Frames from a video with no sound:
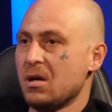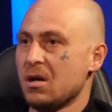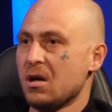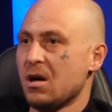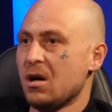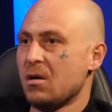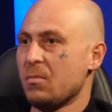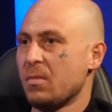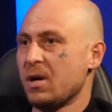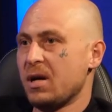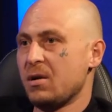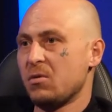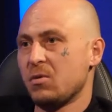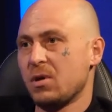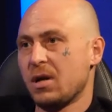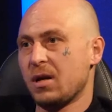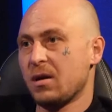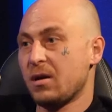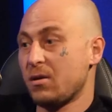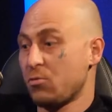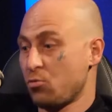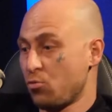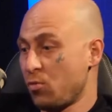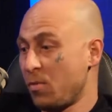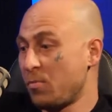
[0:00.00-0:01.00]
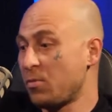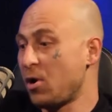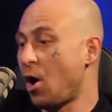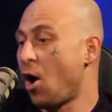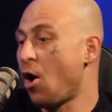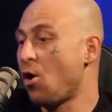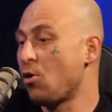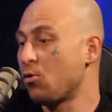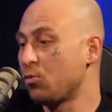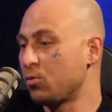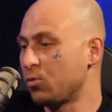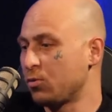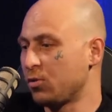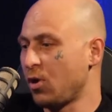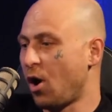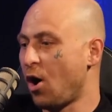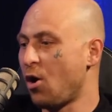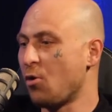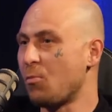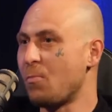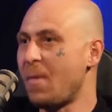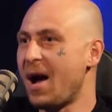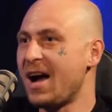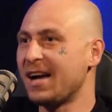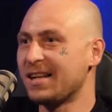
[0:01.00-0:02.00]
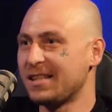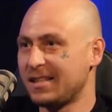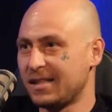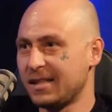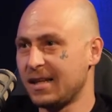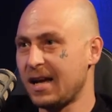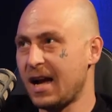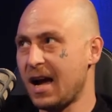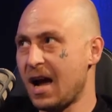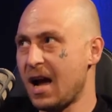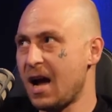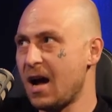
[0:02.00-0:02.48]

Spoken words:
Remember the old Max?